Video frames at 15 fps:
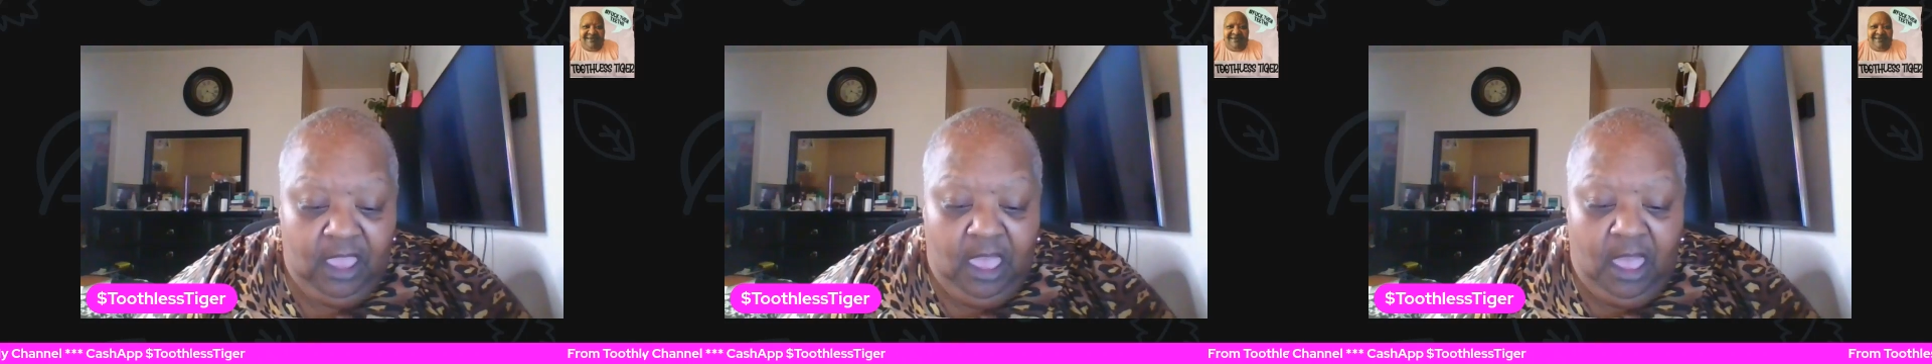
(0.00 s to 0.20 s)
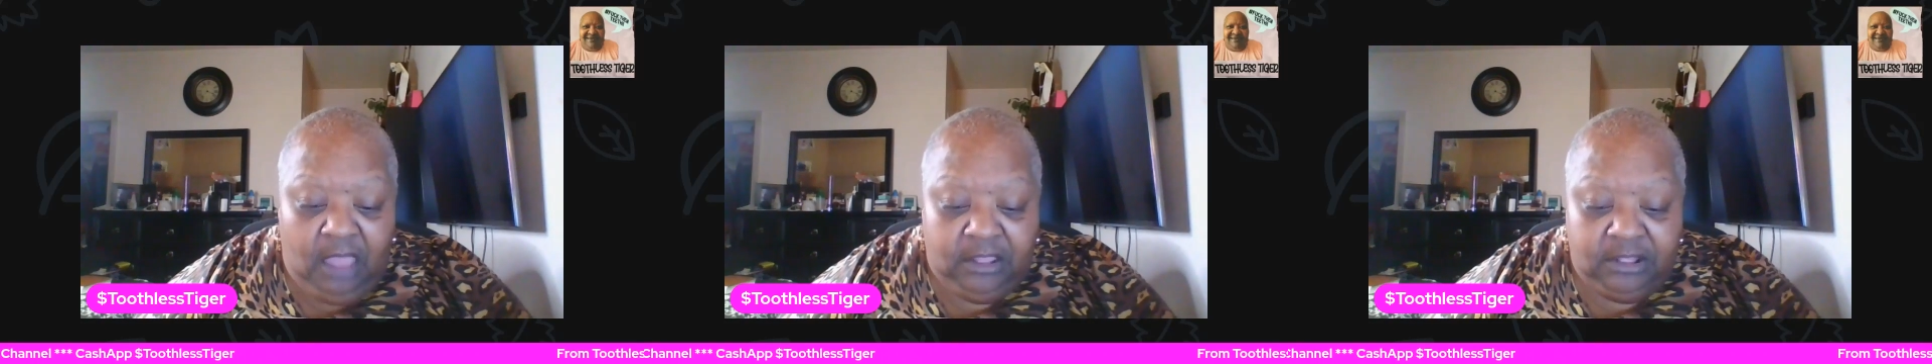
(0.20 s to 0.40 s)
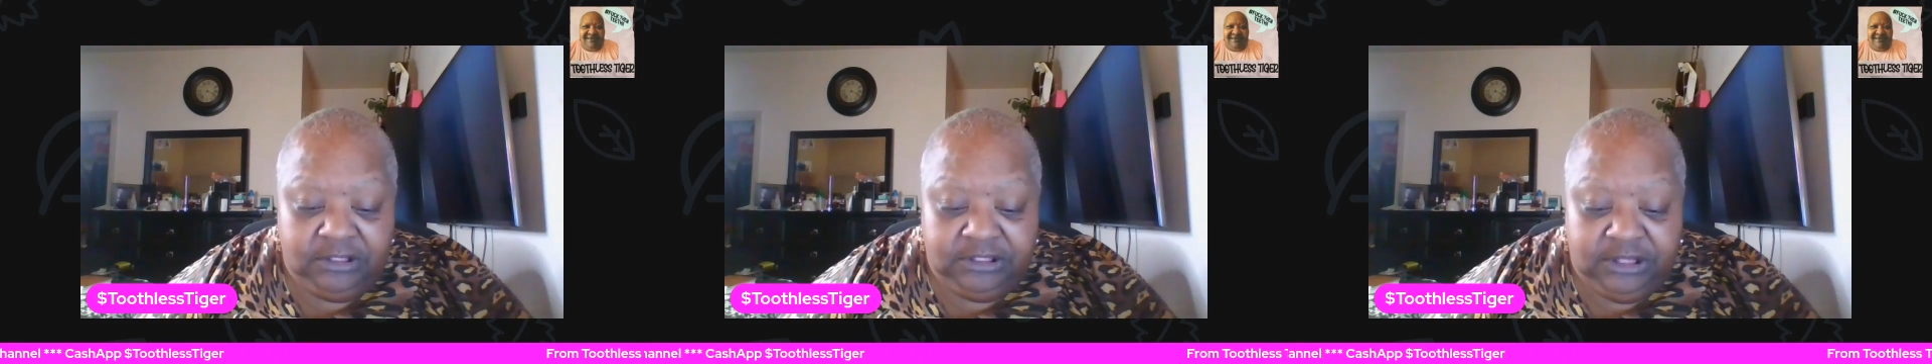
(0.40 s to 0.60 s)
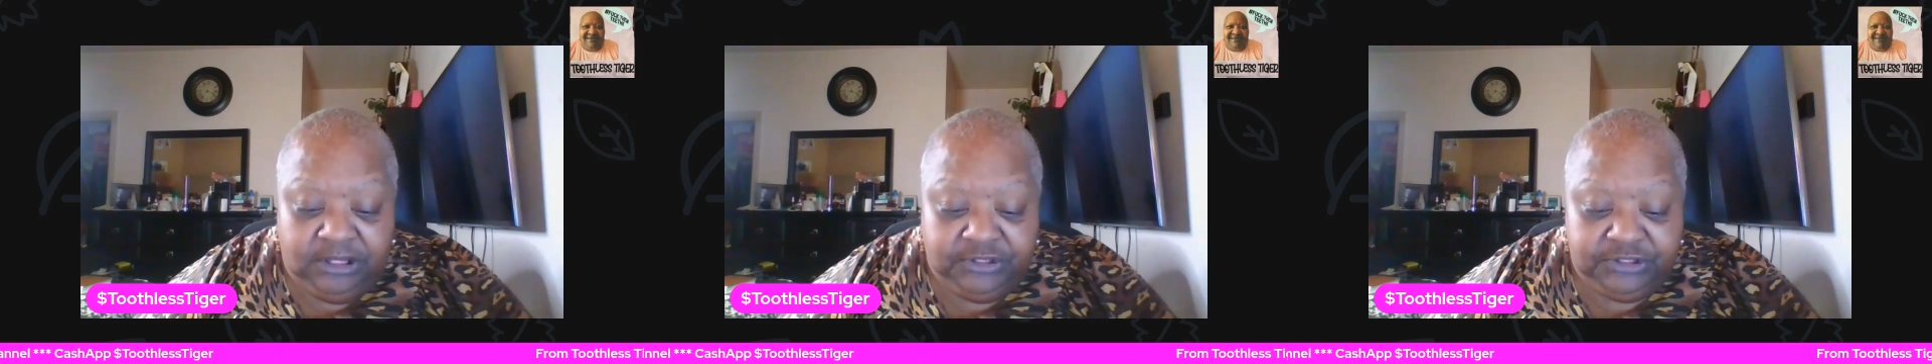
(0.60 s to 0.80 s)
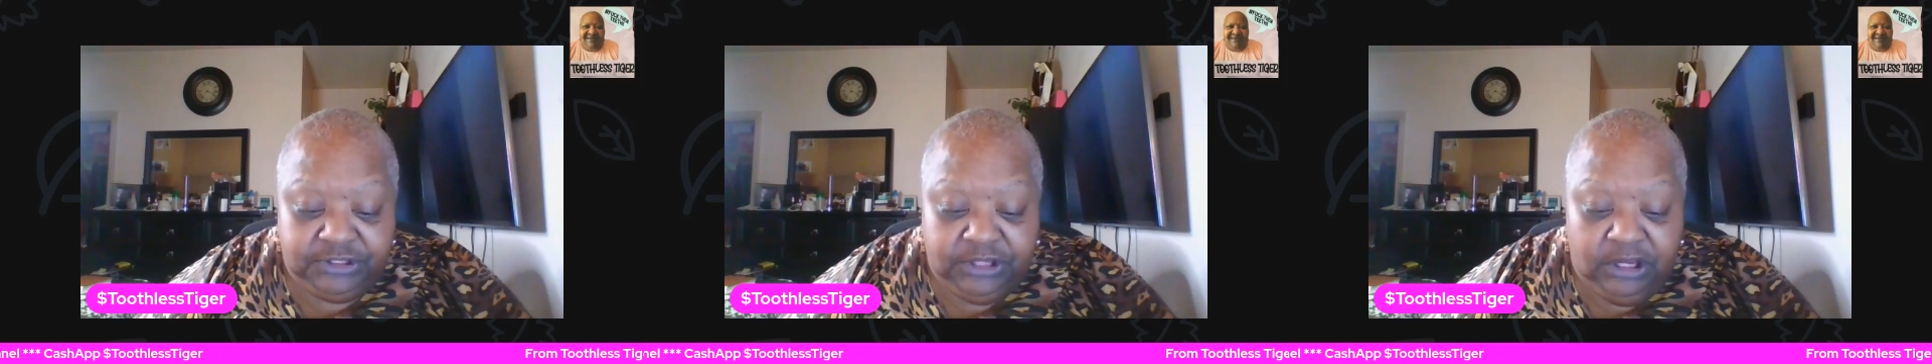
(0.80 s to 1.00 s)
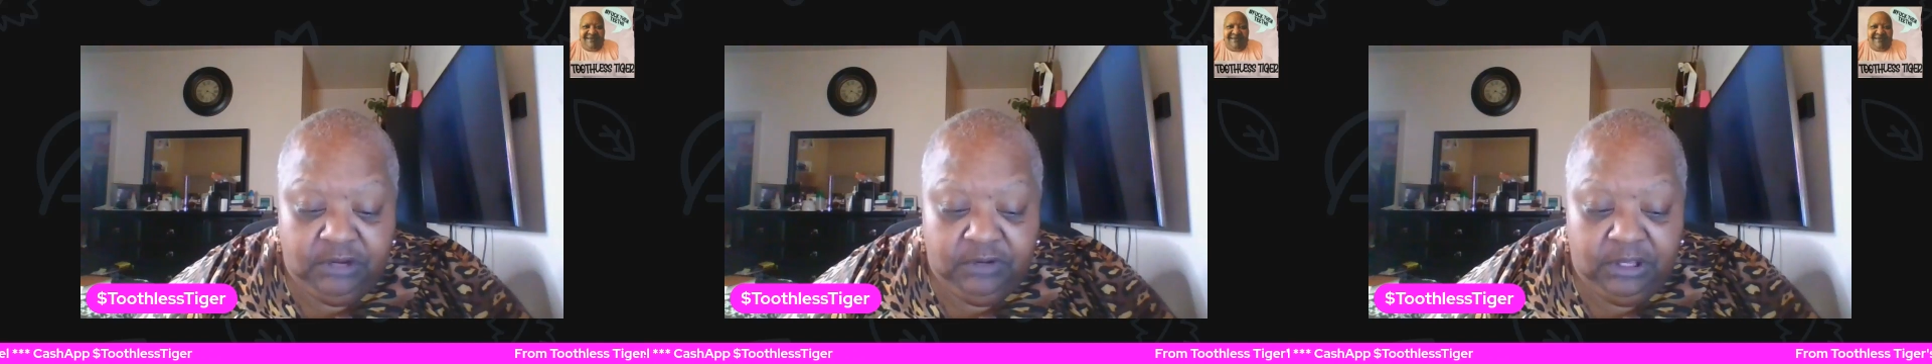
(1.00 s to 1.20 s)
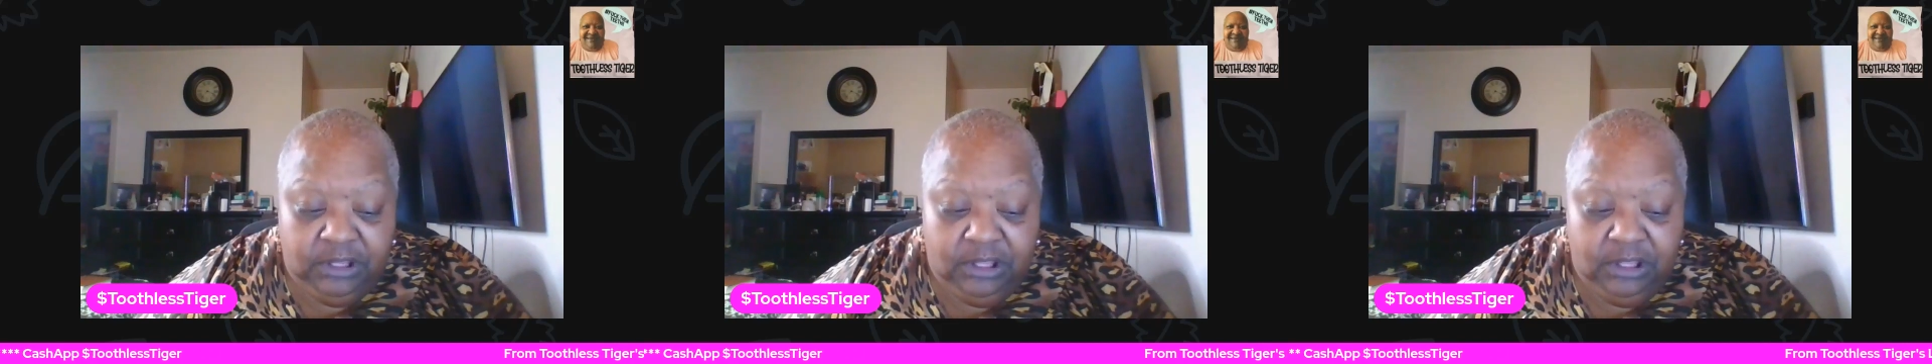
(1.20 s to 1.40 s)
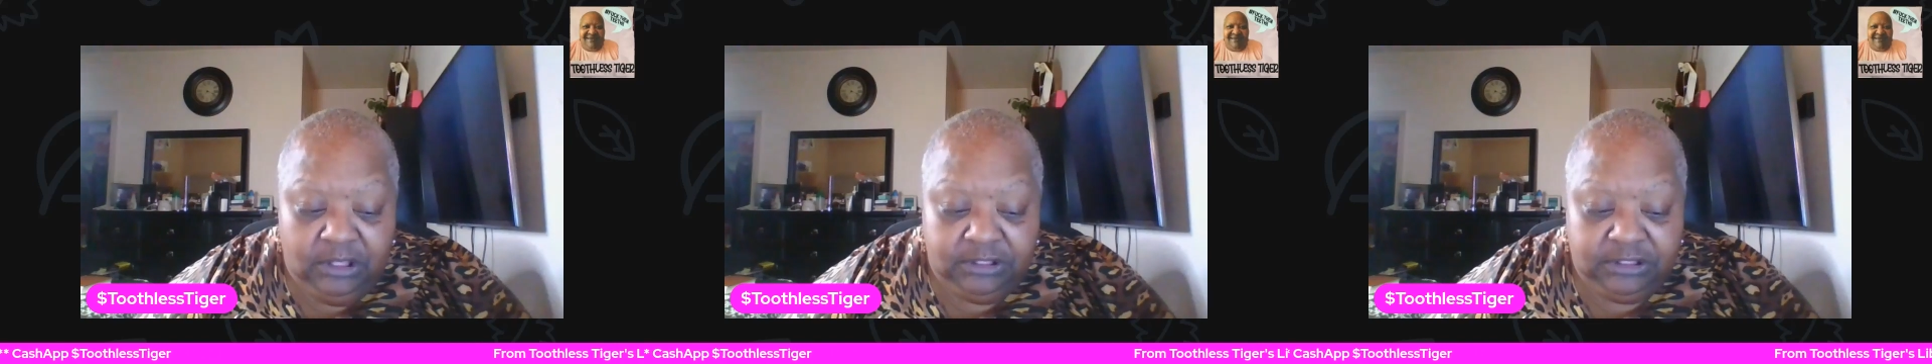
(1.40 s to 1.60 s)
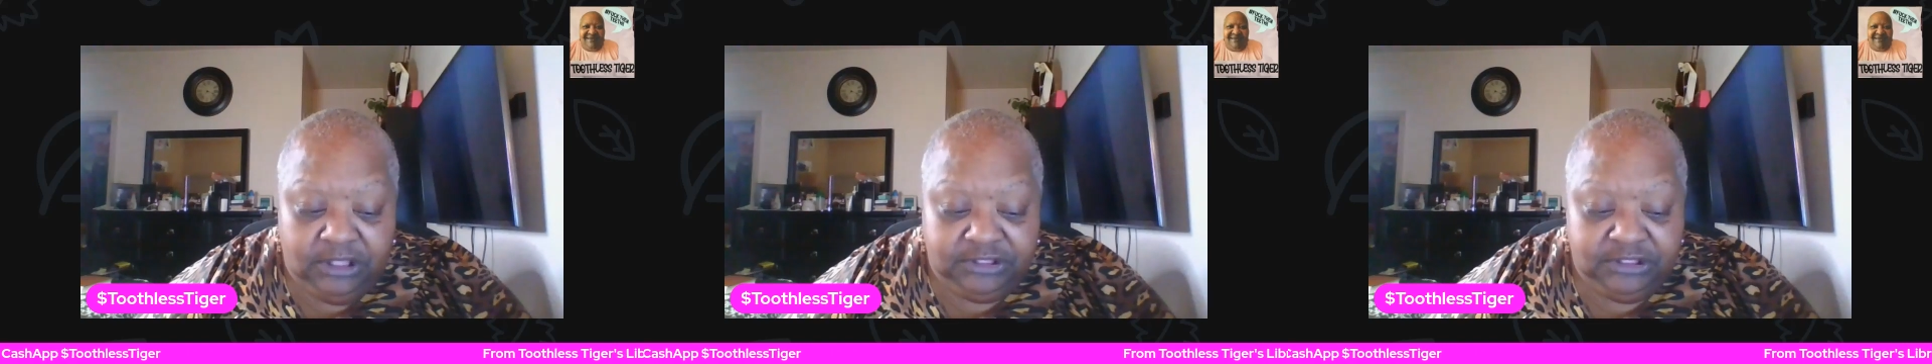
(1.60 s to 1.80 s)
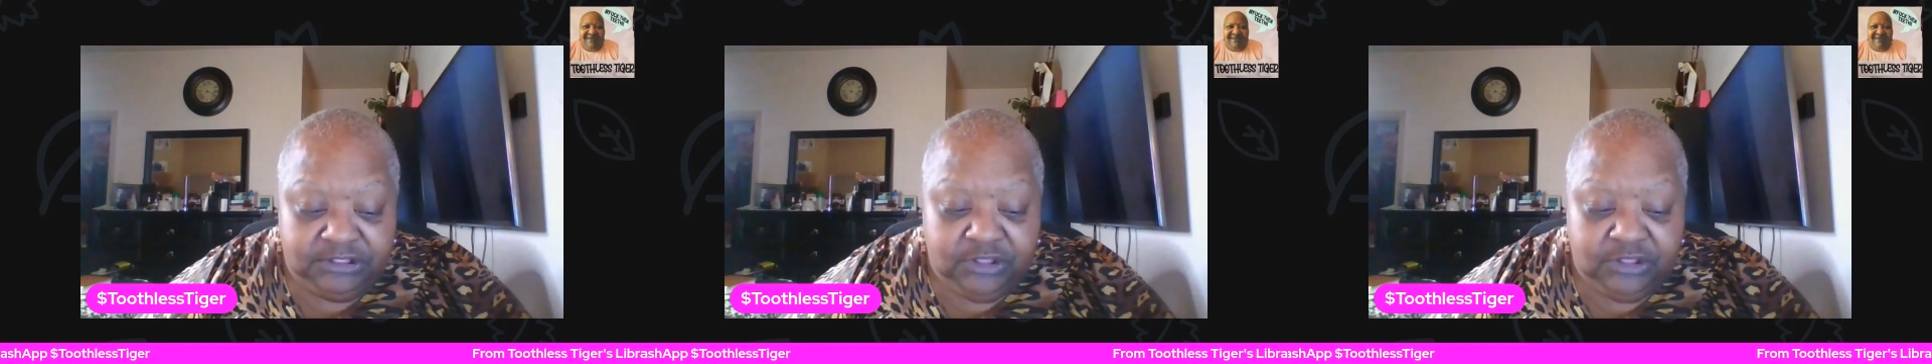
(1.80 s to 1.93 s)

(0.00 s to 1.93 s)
A good dictionary, such as